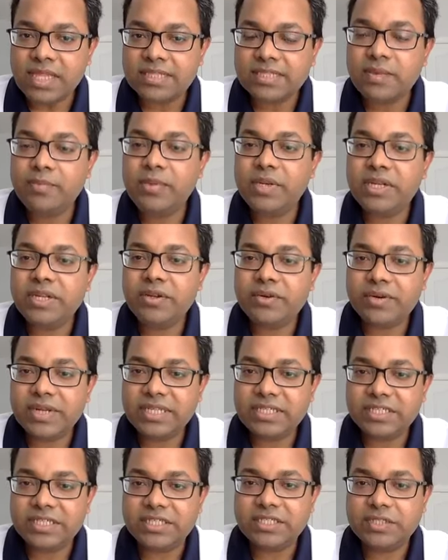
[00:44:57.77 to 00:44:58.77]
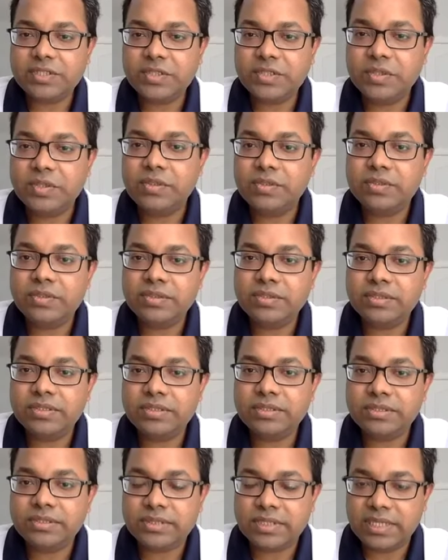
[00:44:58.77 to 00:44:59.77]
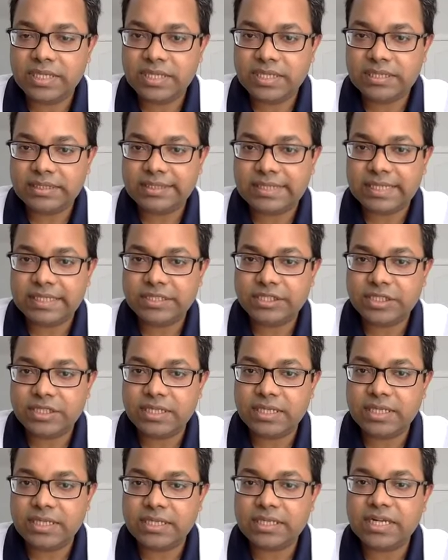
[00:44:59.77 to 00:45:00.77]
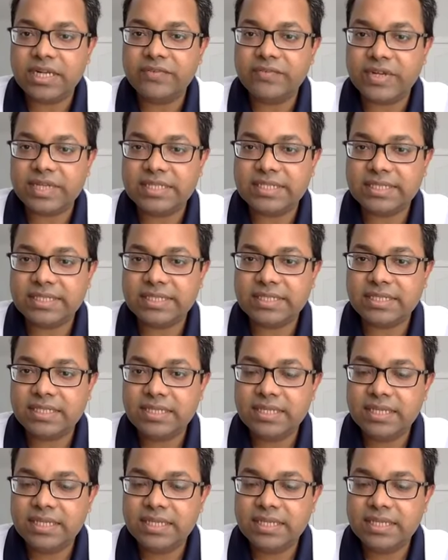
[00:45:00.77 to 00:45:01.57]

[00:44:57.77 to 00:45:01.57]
research to such conferences,